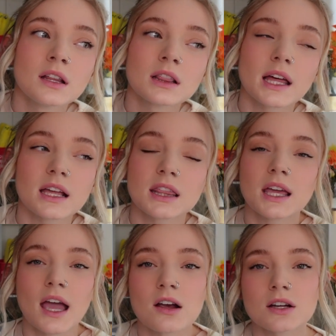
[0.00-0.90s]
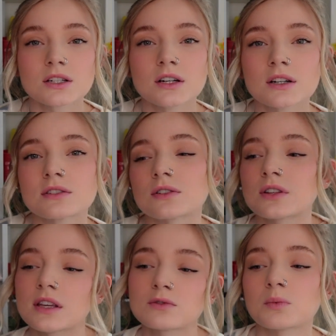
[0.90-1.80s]
like the characters or
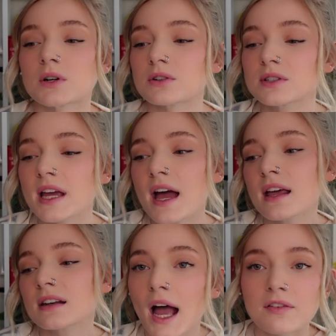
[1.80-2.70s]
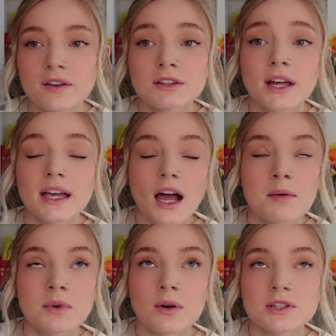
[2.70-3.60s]
this world yet. I feel like
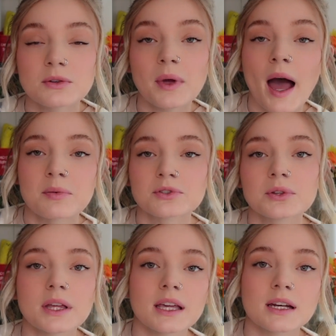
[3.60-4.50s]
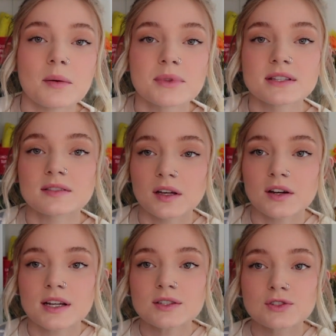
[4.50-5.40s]
I'm going to absolutely eat up this
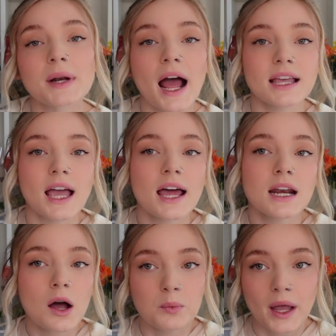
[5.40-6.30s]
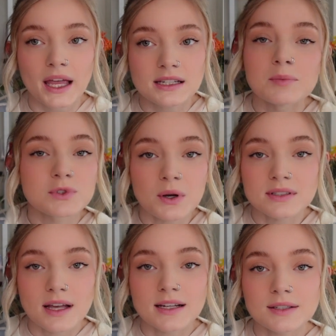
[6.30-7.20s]
series, but I cannot wait. I'm so
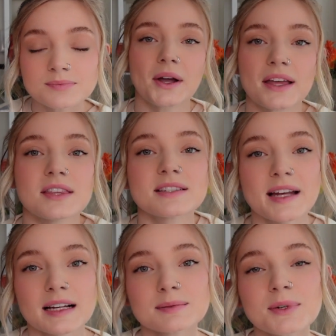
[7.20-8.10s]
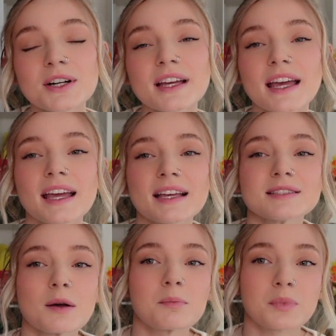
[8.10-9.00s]
excited. Okay, this next book
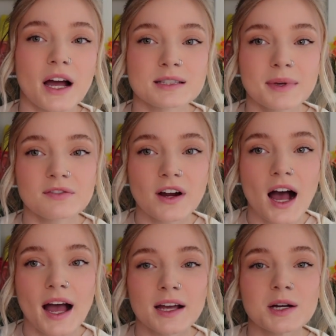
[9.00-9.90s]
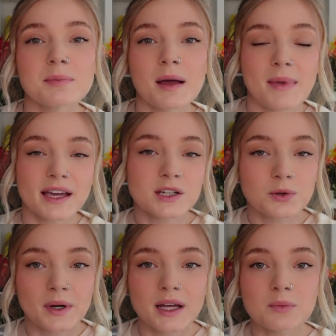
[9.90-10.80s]
is Bridesmaid for Hire by Meghan
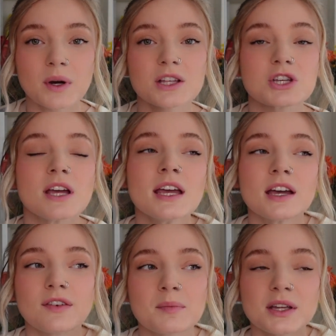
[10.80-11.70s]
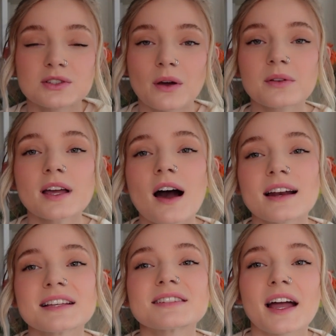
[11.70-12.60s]
Quinn, which if I'm being totally
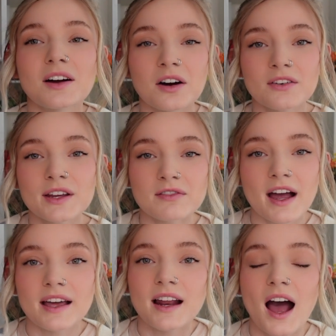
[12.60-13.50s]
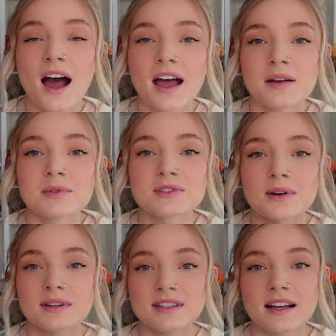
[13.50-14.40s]
honest, I already read. I was
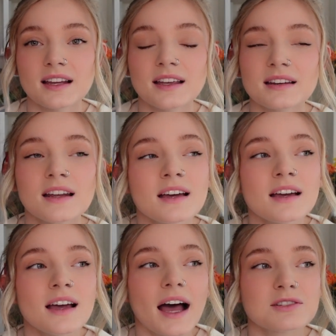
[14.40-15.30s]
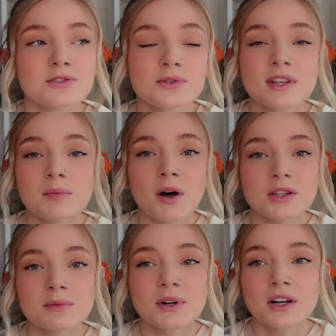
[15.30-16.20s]
so excited. As soon as I
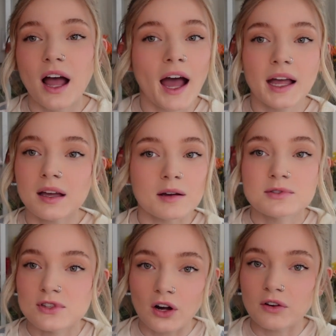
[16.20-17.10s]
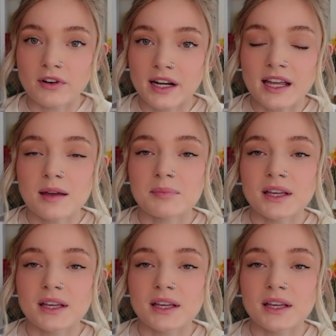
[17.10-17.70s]
bought the book, I started reading it